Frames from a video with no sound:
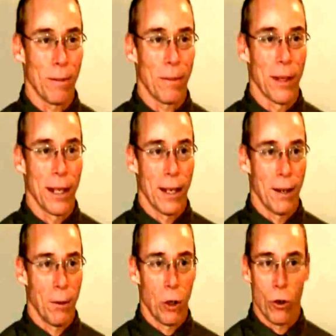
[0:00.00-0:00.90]
them
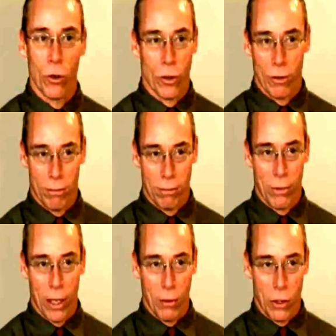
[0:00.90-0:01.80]
over
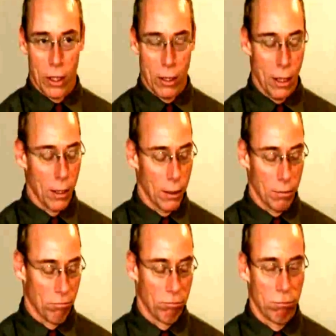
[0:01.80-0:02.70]
when I was a
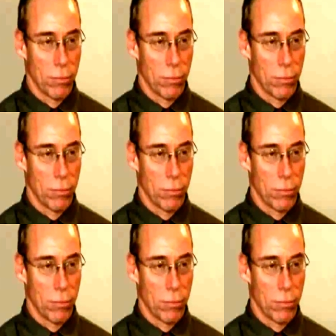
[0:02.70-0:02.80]
young